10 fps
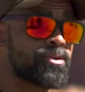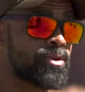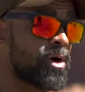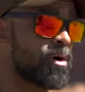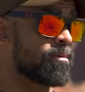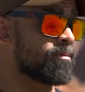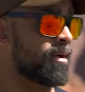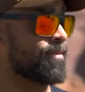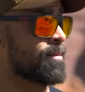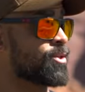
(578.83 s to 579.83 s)

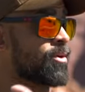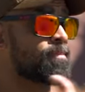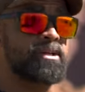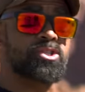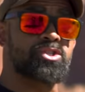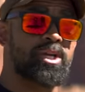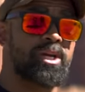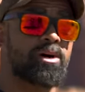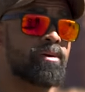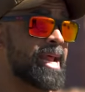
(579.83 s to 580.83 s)
So if I'm shooting a piece of
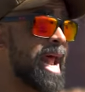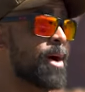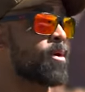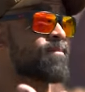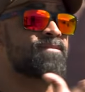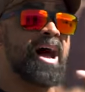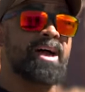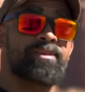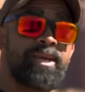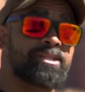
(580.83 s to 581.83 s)
steel and I want
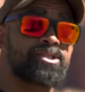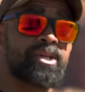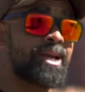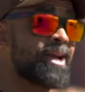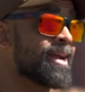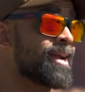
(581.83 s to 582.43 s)
five hits